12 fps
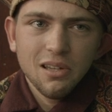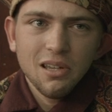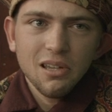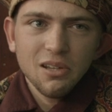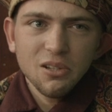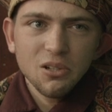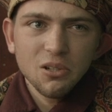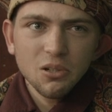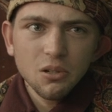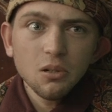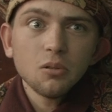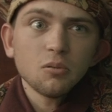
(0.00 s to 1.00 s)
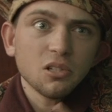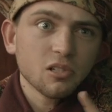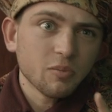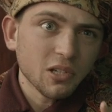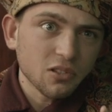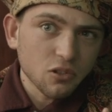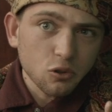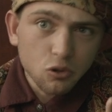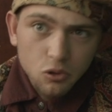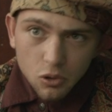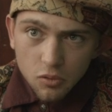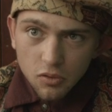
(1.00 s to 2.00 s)
In here, we speak the
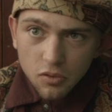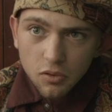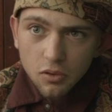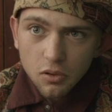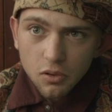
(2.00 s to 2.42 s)
truth.